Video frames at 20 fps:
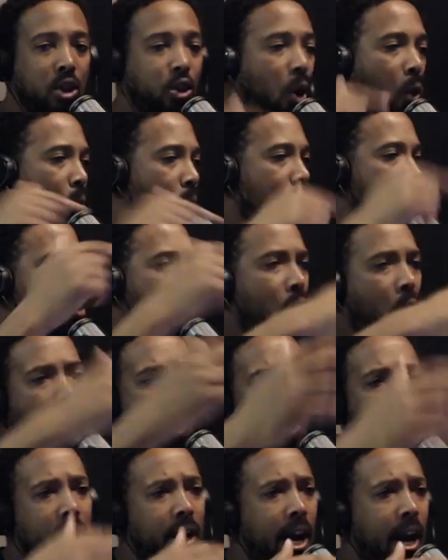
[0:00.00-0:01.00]
So when you go
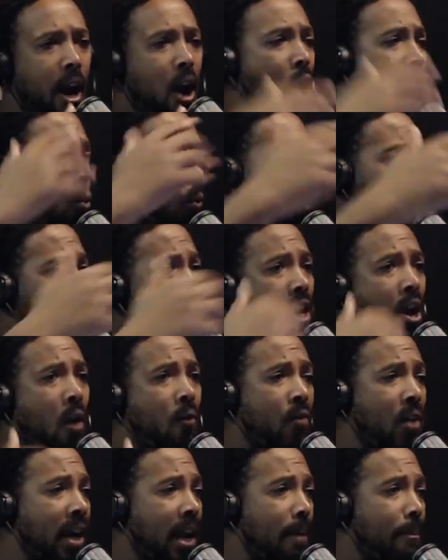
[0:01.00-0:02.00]
on there running your
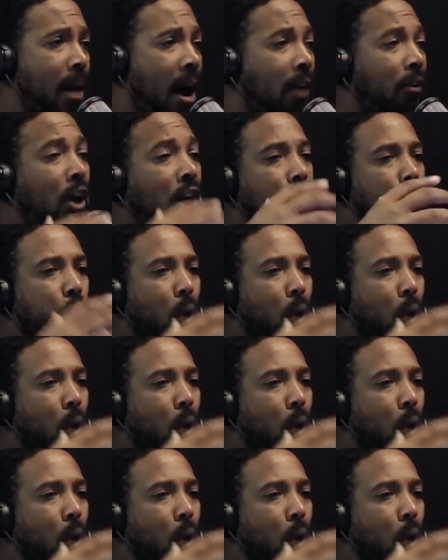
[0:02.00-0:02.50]
fucking mouth,